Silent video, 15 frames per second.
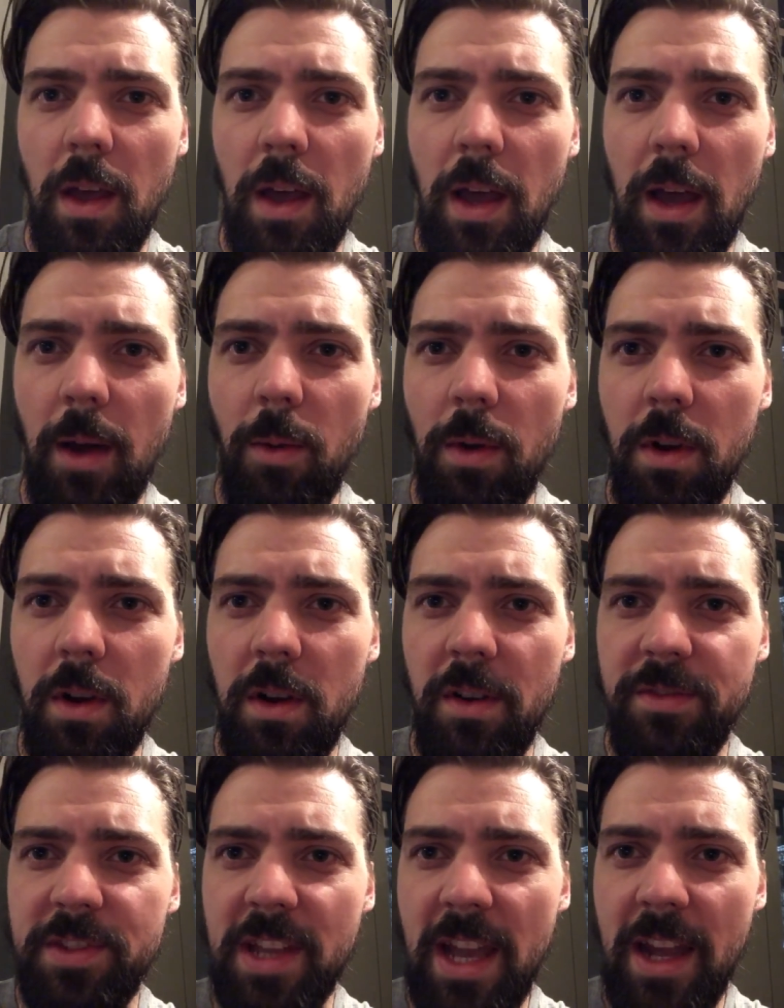I wonder if
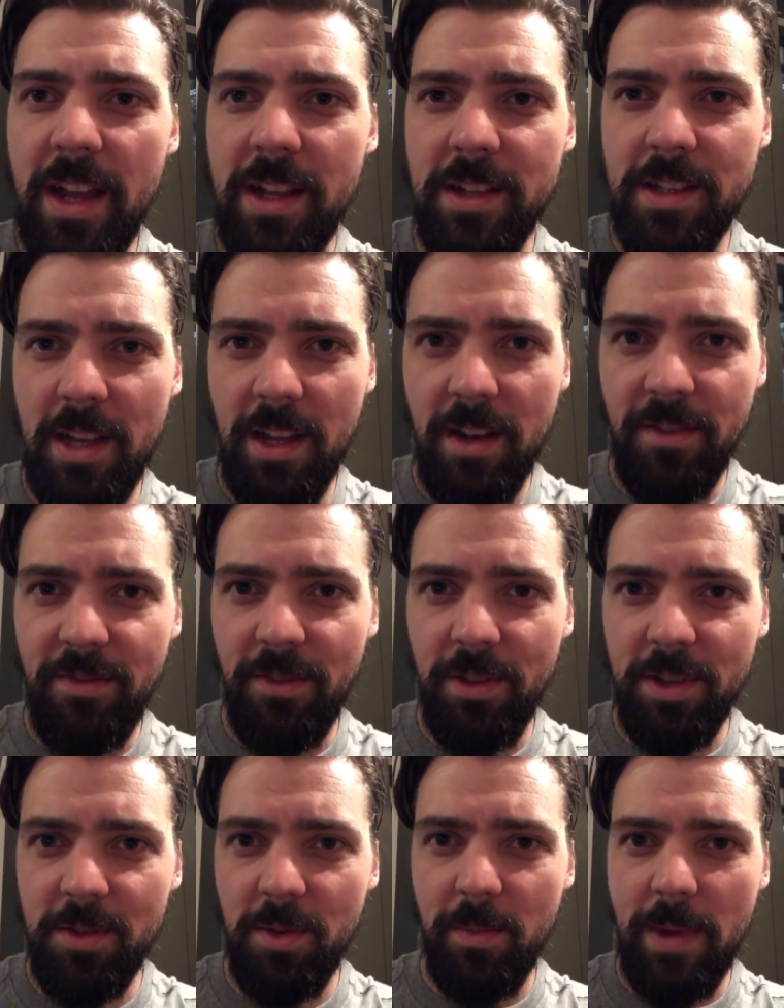Zach intended for
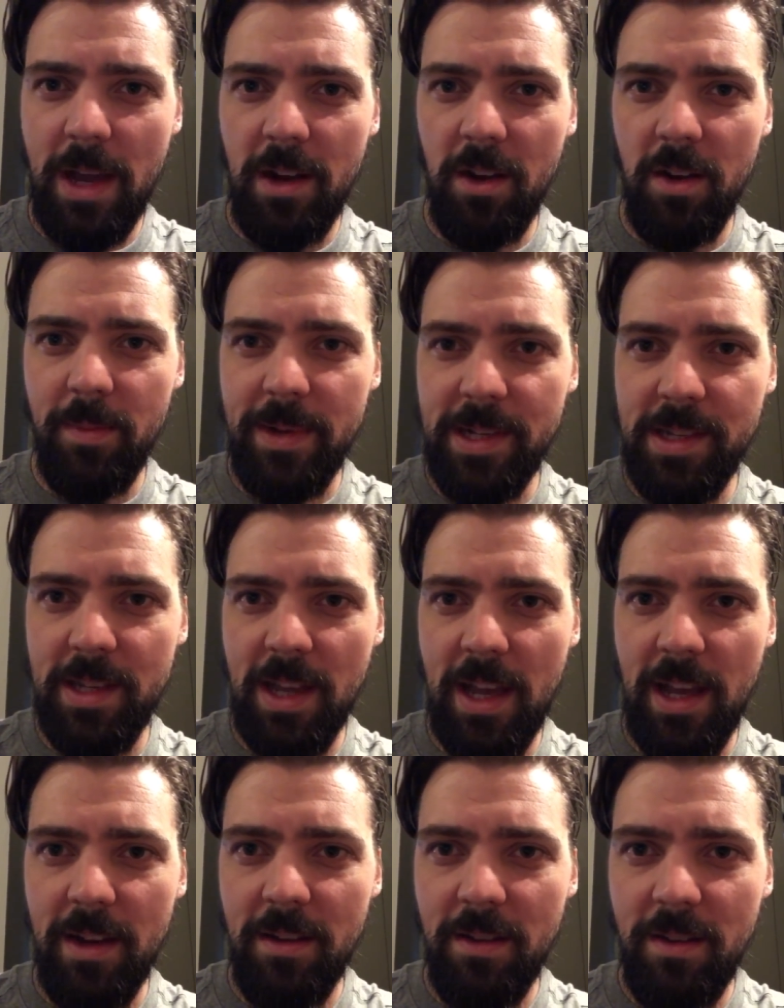this reminder to be
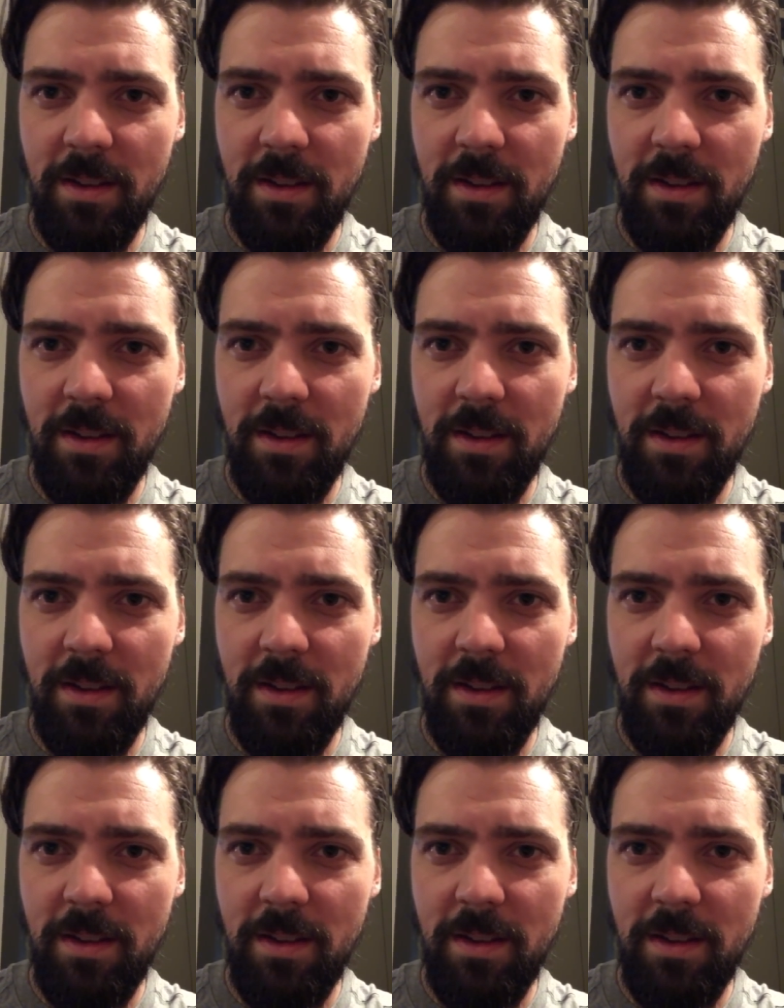set. Um,